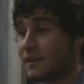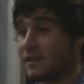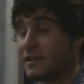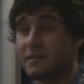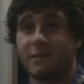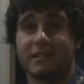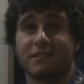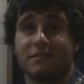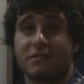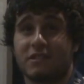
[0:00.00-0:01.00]
fairly
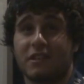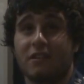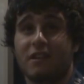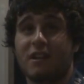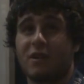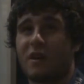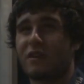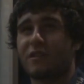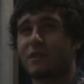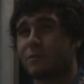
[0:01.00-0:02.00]
expensive. So I
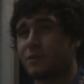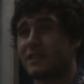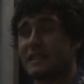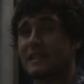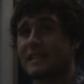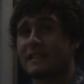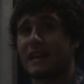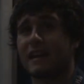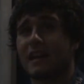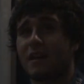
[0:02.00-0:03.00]
don't think we really need
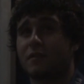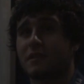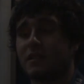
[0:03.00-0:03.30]
that kind